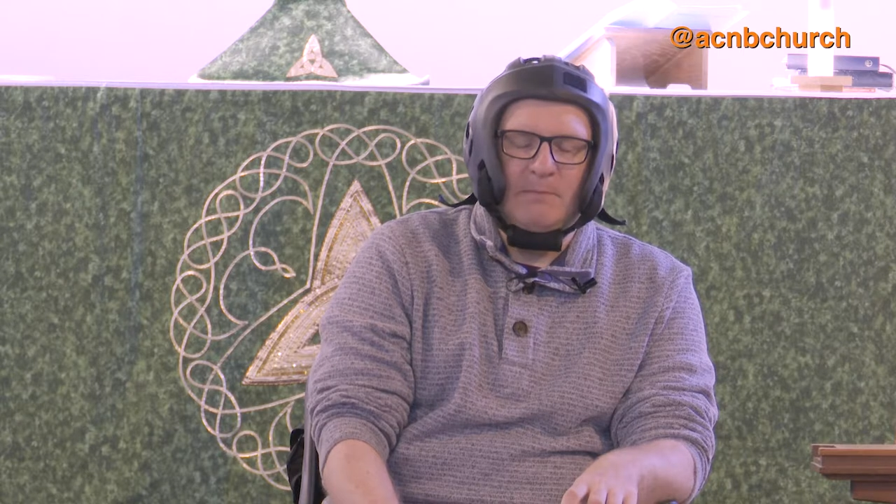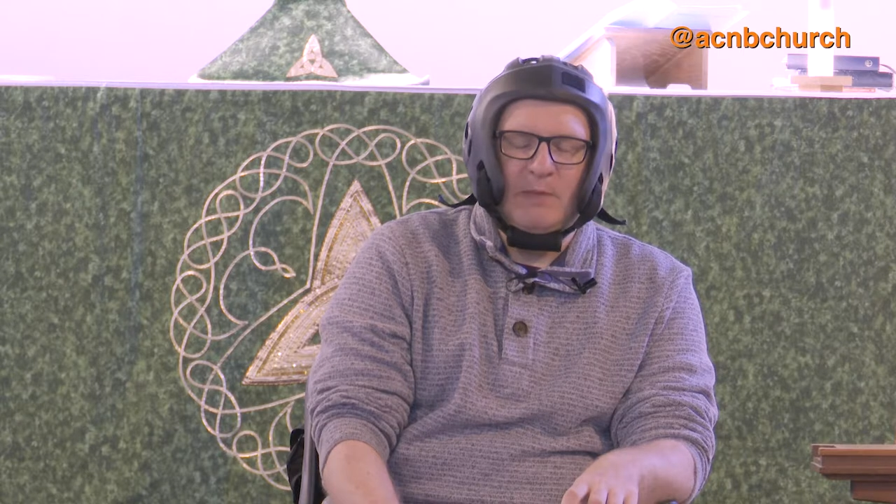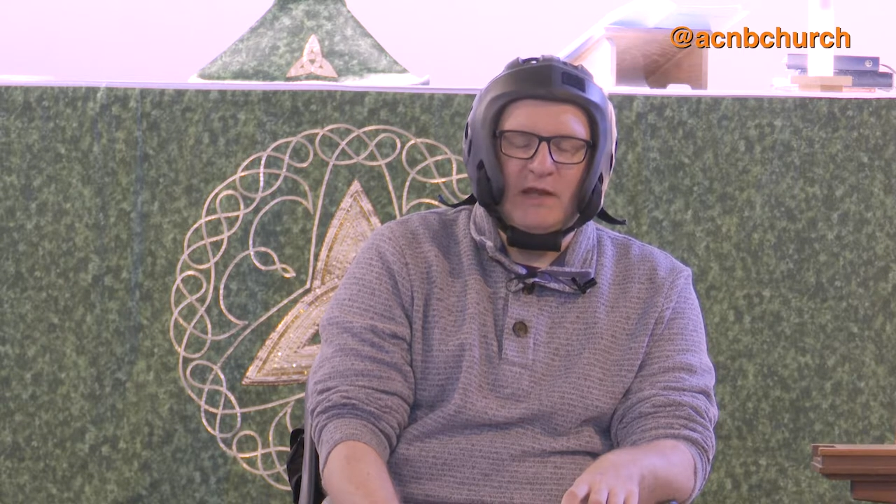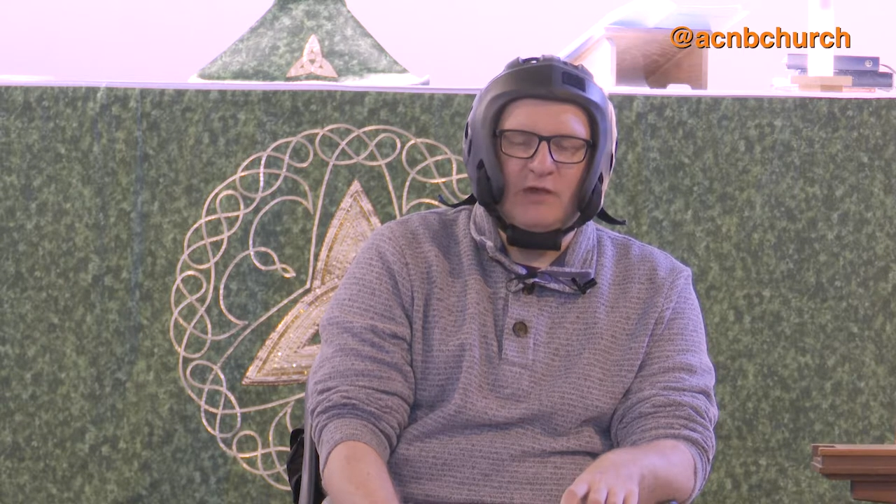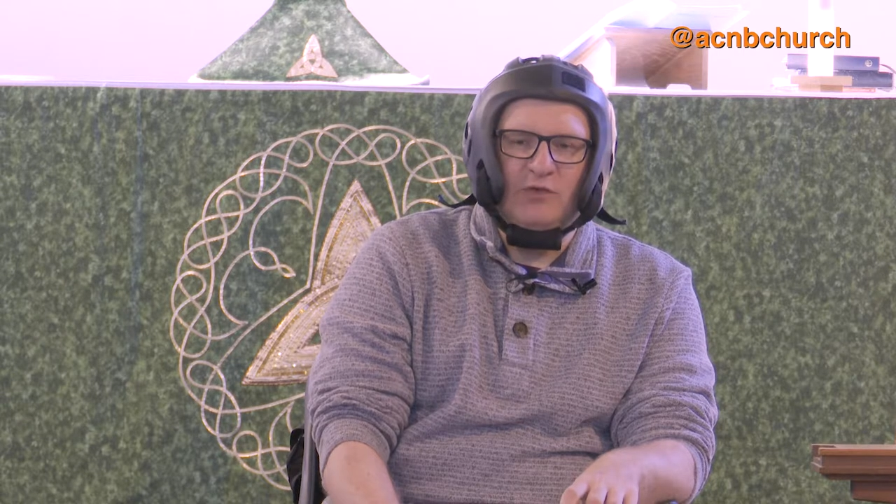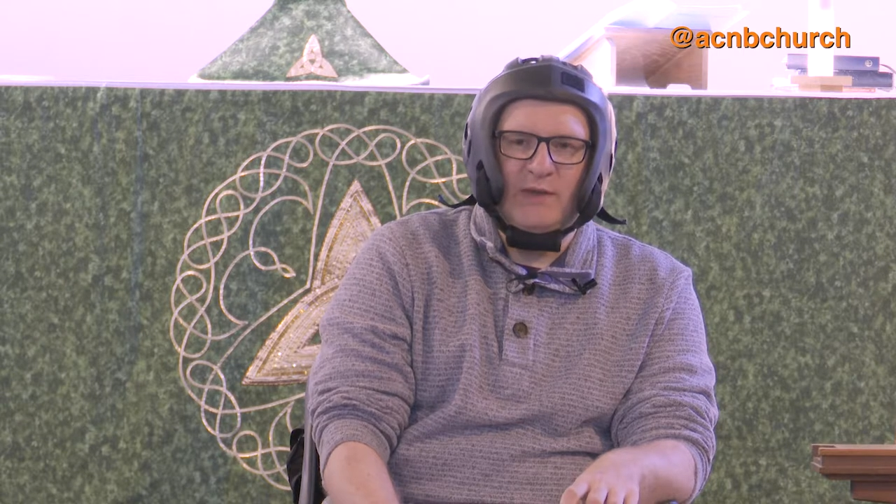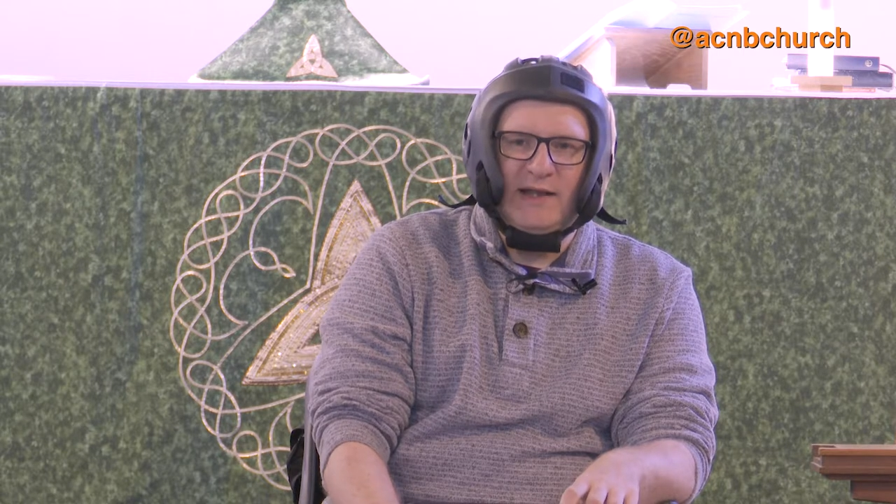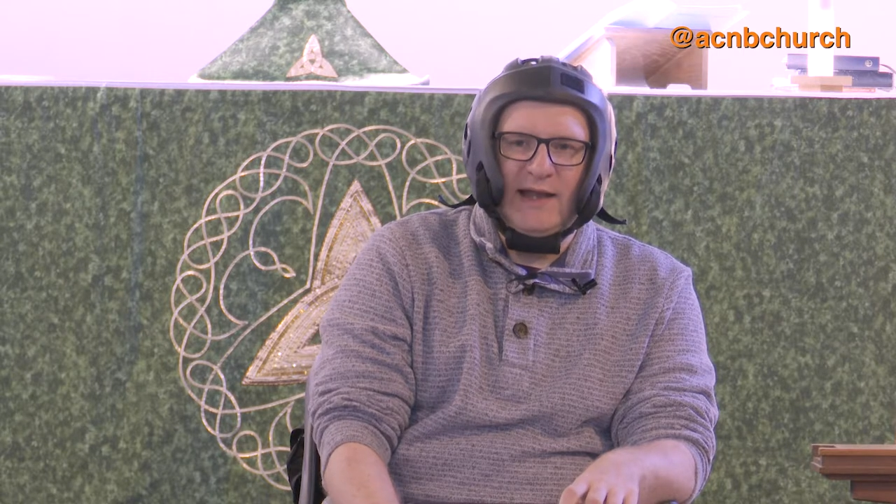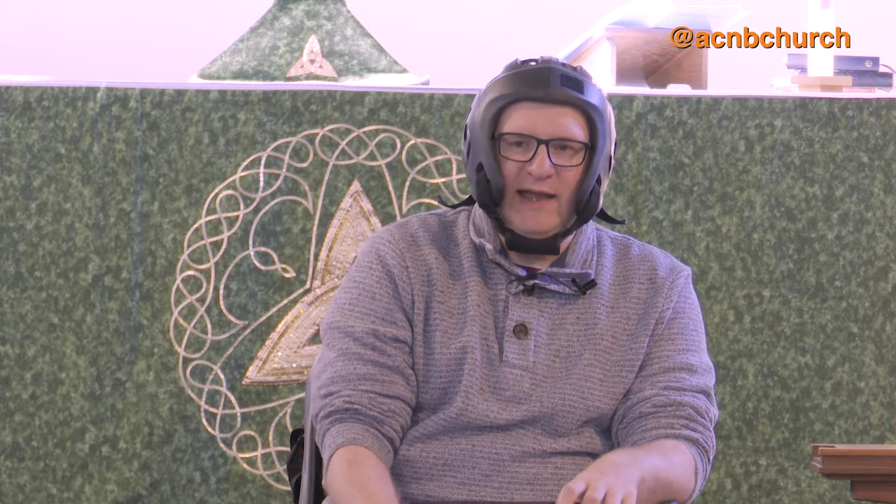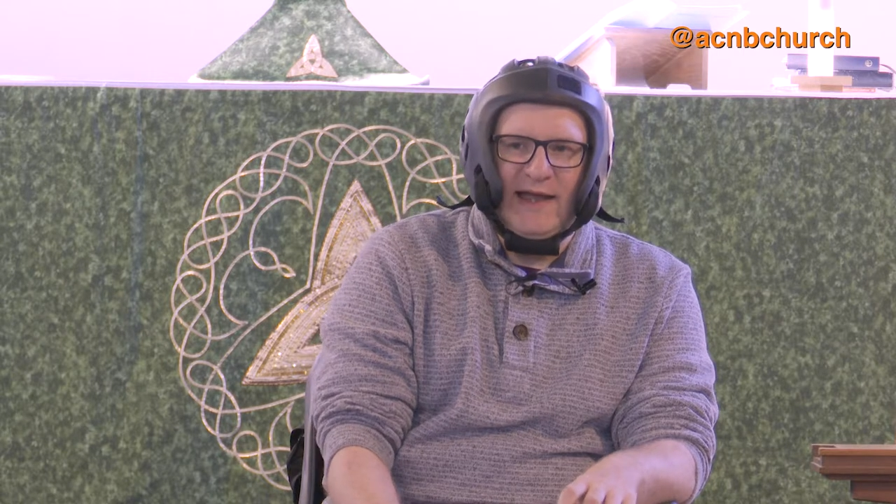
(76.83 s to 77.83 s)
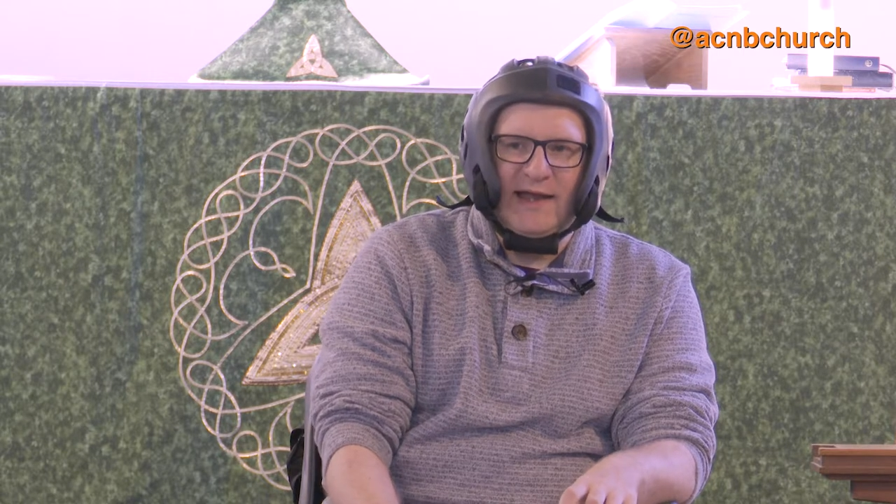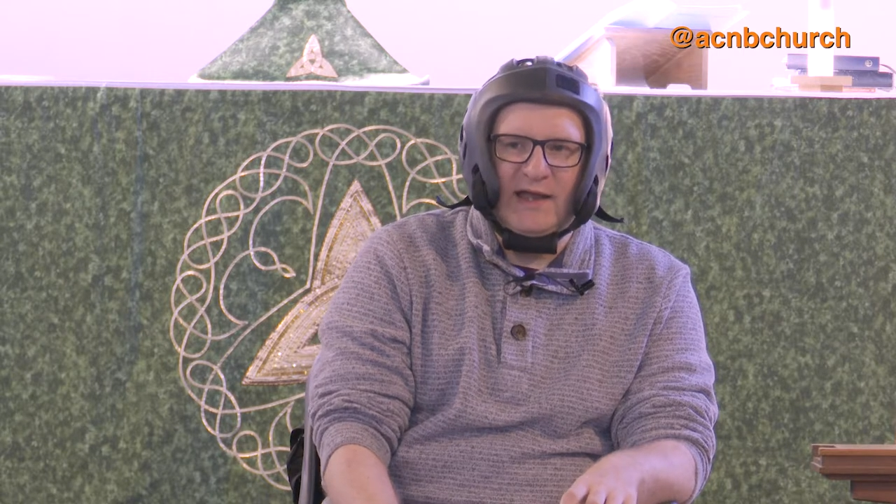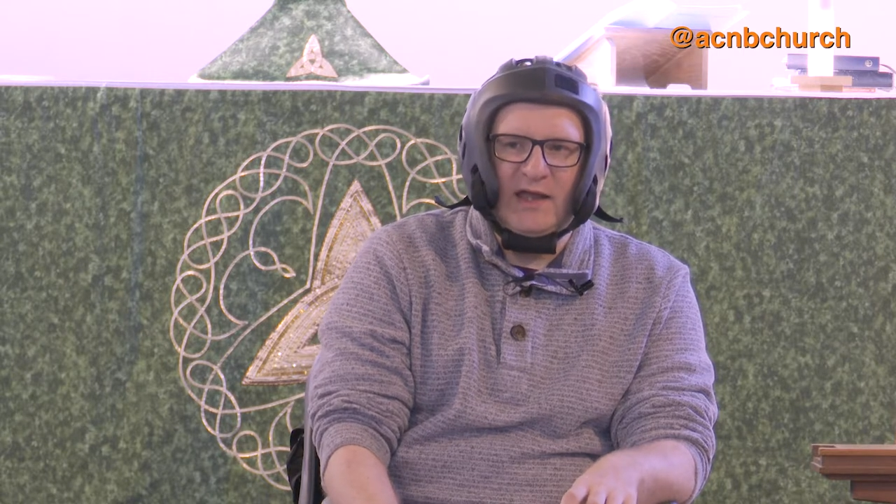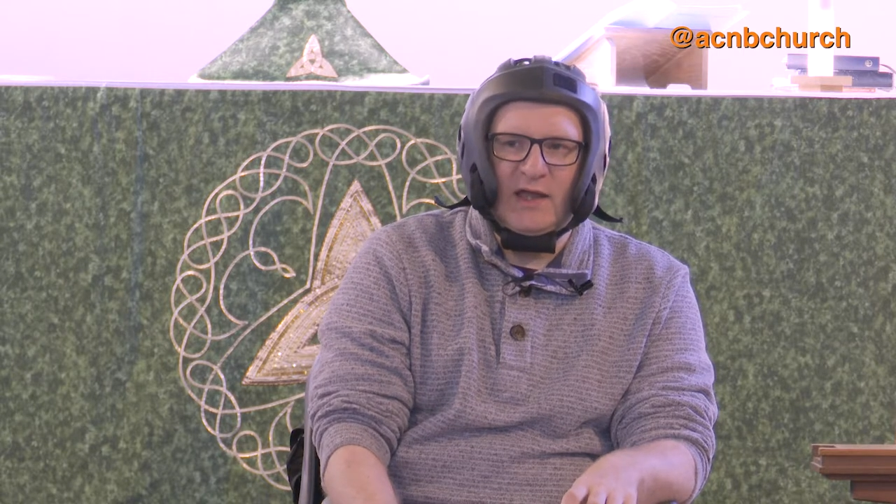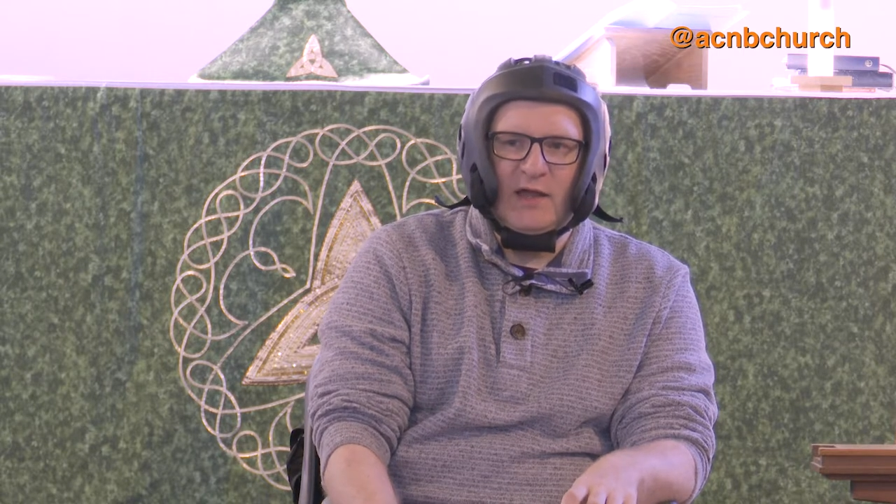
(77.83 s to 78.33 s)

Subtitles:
because we lack